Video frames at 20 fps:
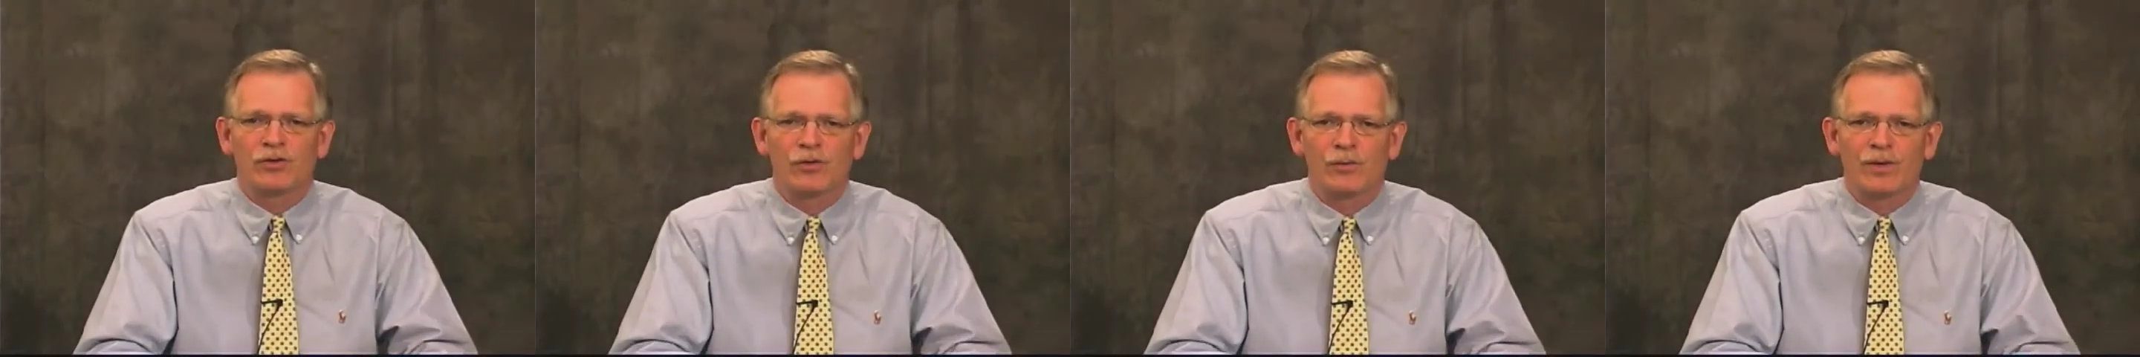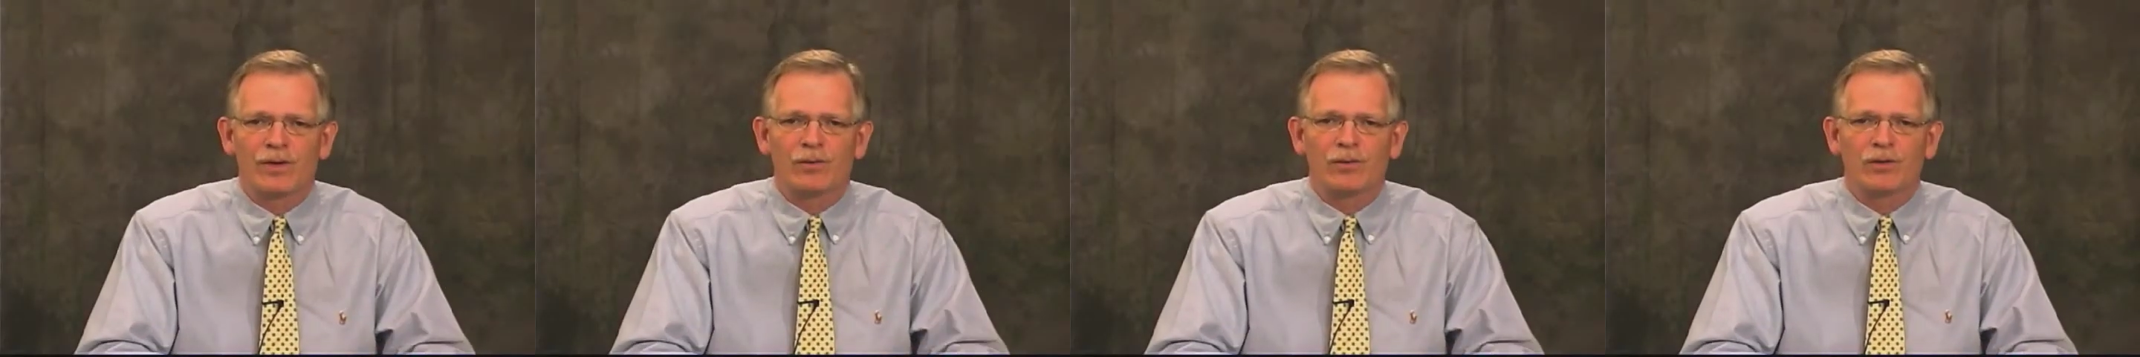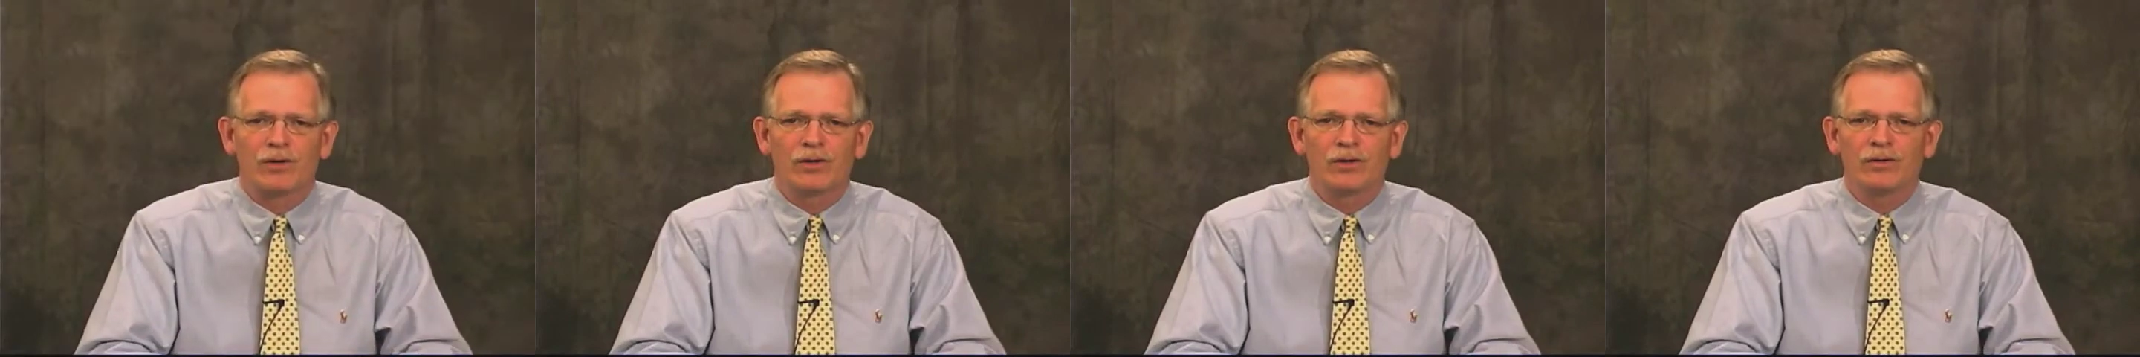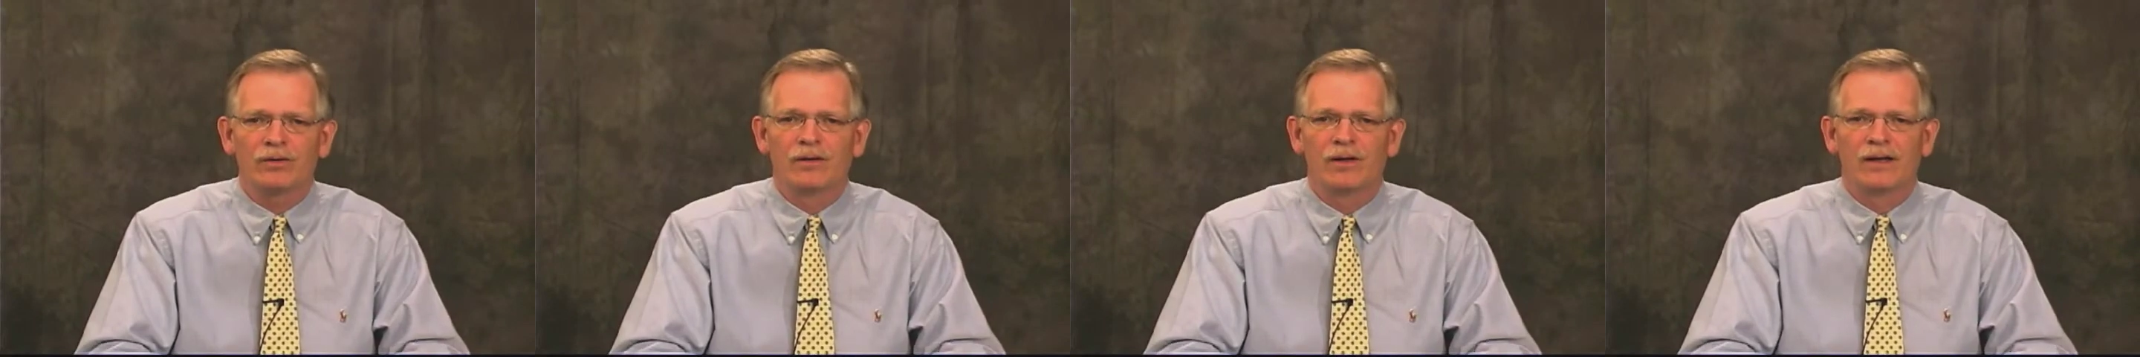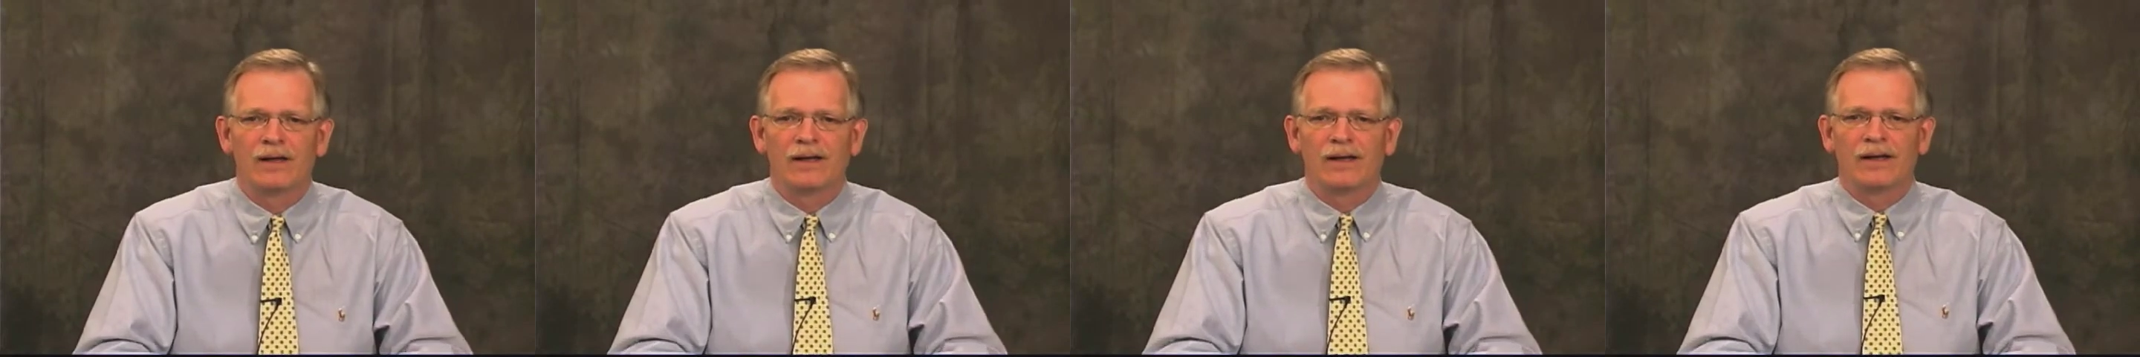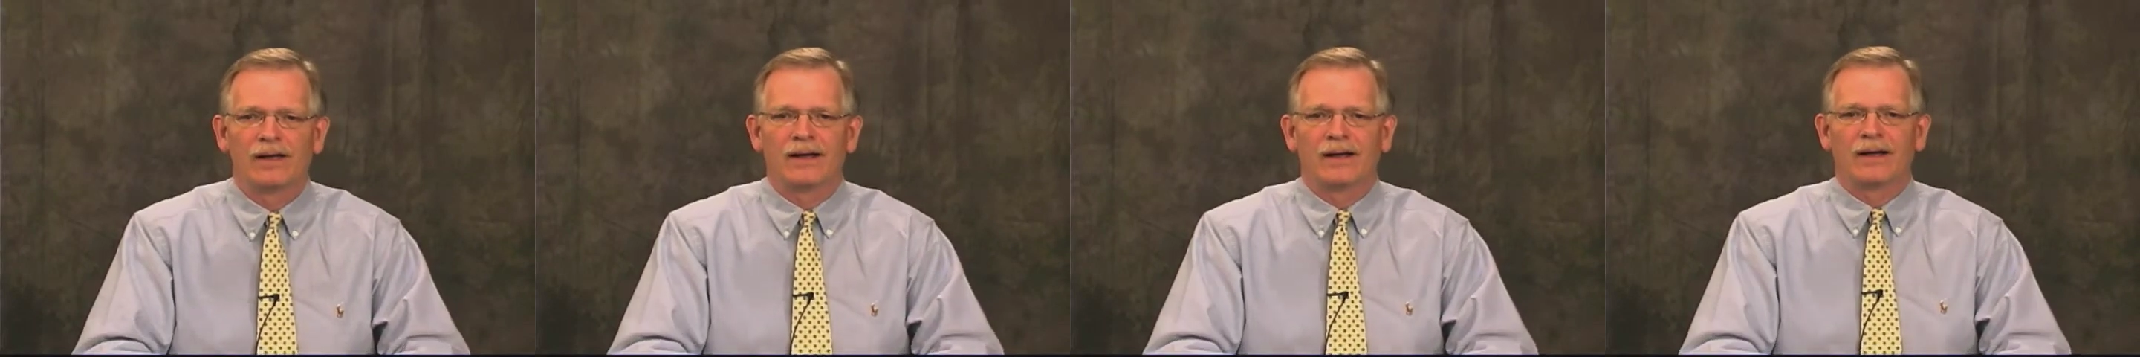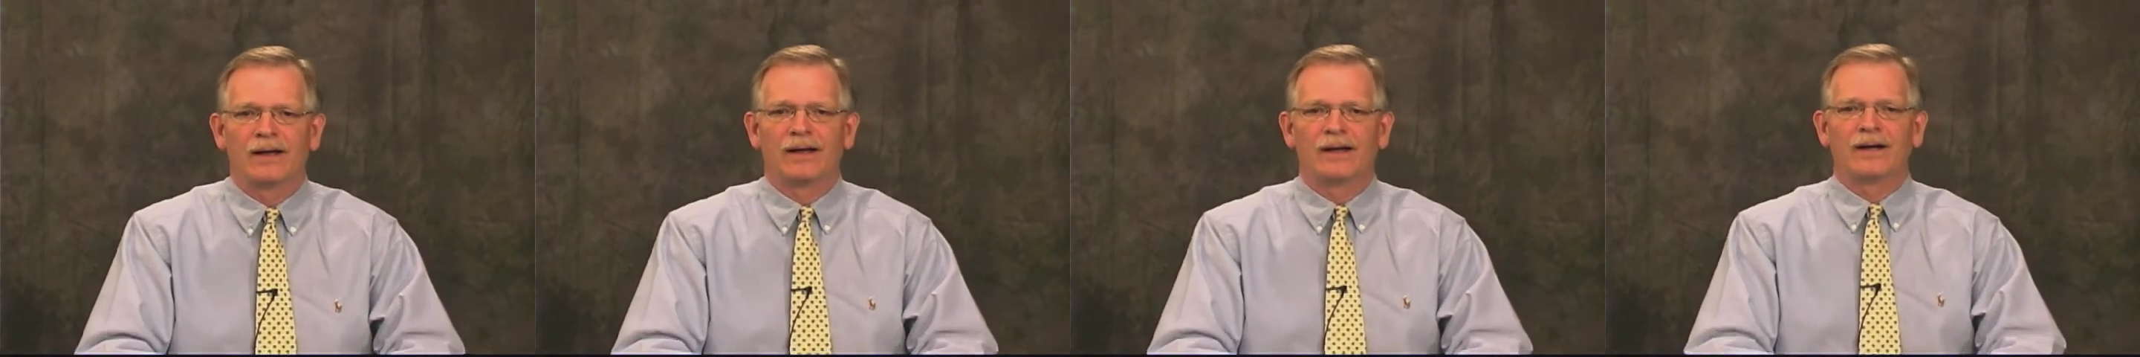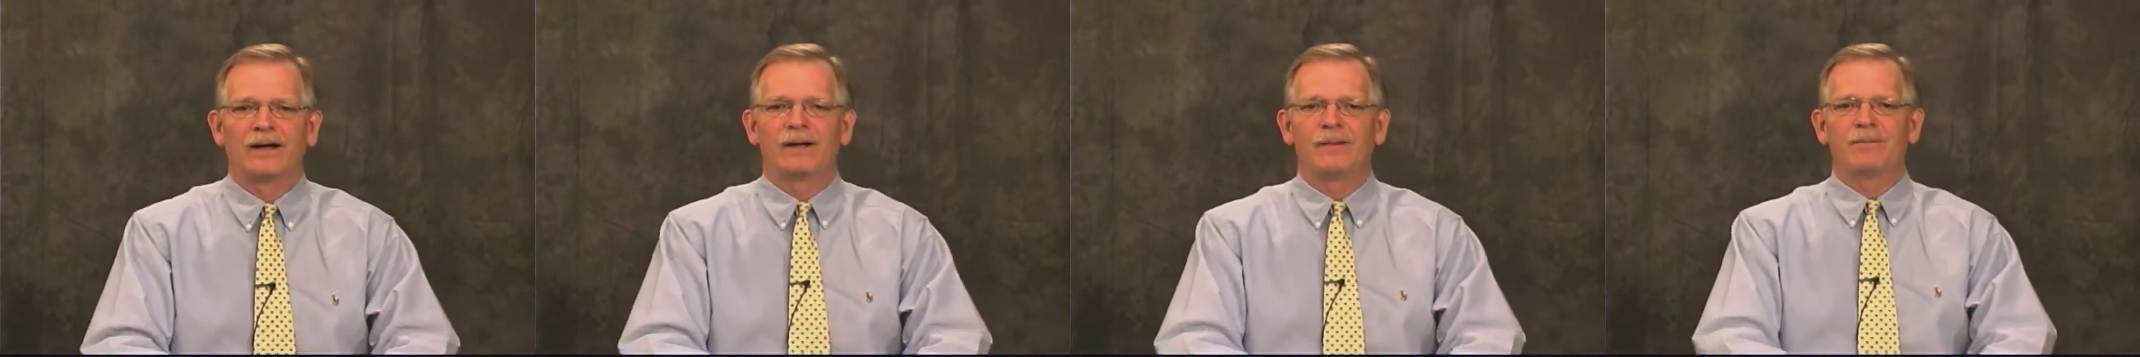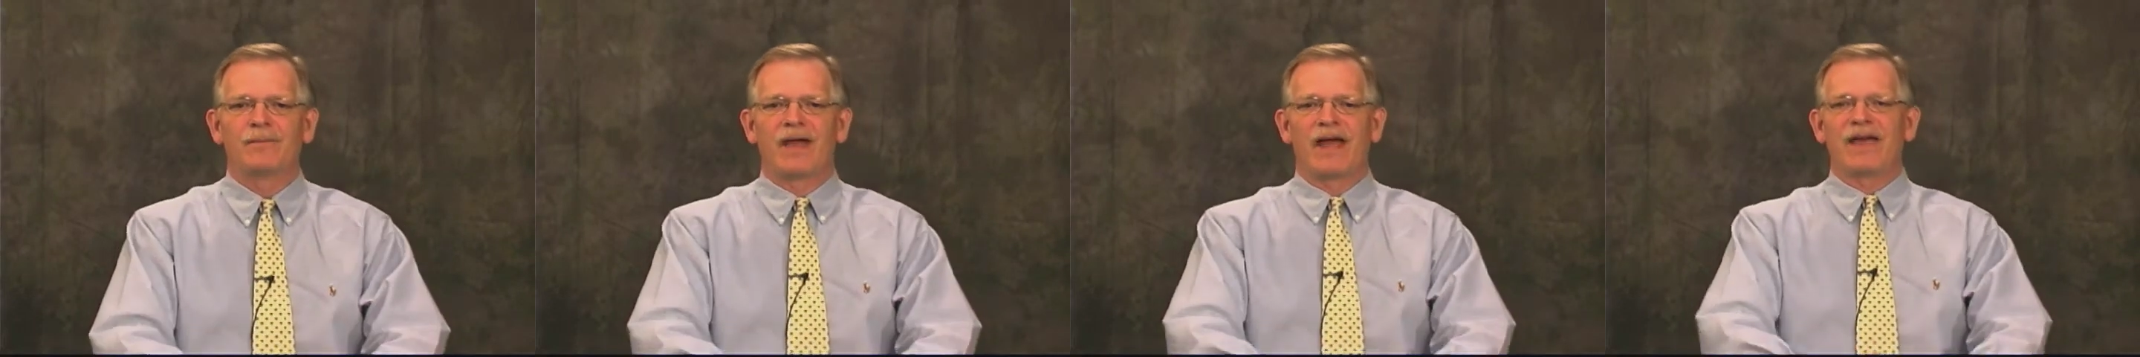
that we were. Um,